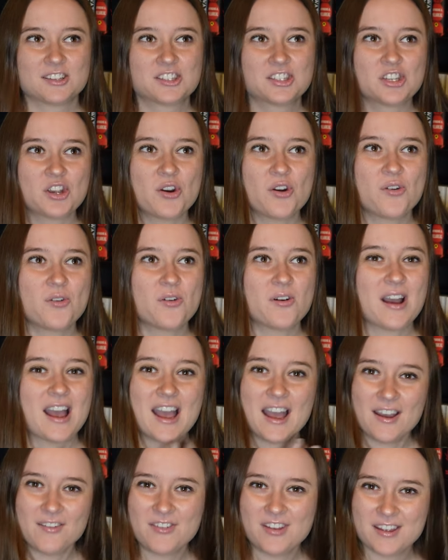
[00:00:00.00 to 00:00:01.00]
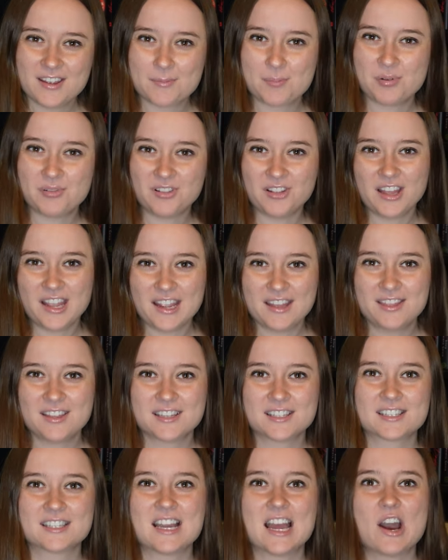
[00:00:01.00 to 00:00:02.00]
so, having played
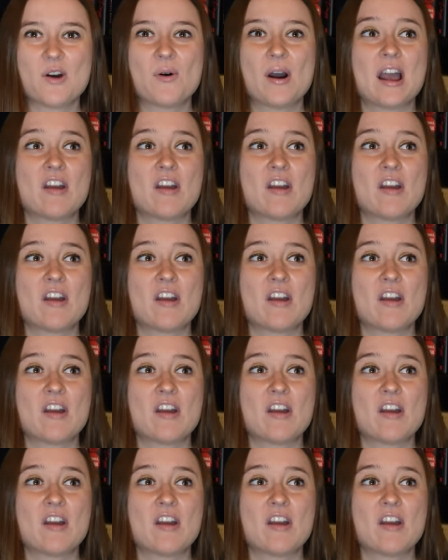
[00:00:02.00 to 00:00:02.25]
this now,